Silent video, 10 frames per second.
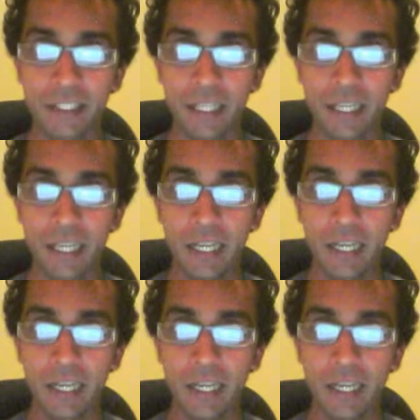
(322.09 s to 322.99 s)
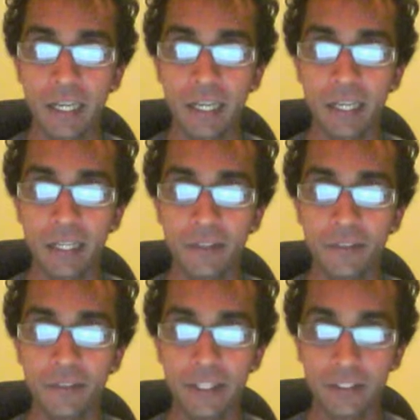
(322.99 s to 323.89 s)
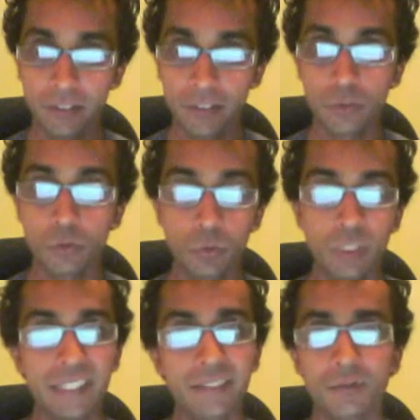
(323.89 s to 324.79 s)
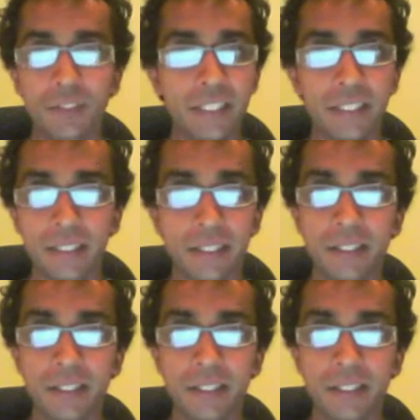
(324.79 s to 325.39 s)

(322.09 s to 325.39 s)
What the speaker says: that the schooling doesn't really